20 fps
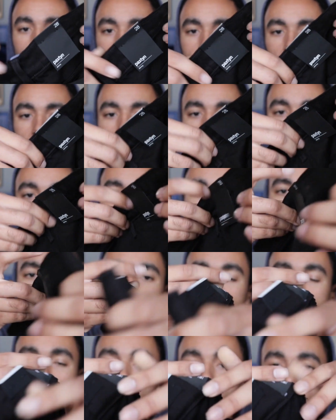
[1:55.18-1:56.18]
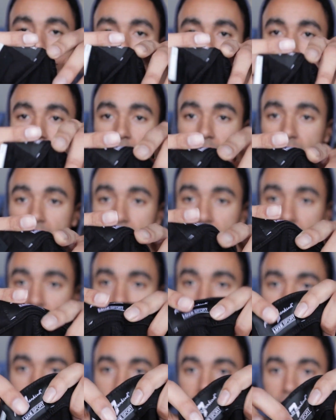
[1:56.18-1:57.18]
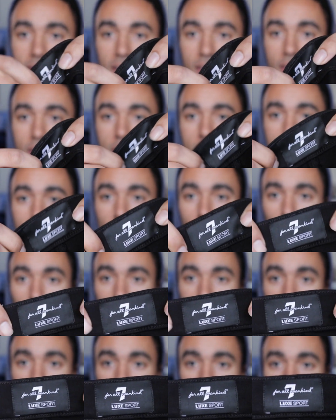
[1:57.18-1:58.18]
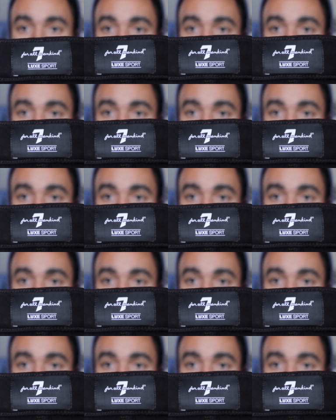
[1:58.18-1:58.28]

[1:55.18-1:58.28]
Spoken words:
So this right here is called the Lux Sport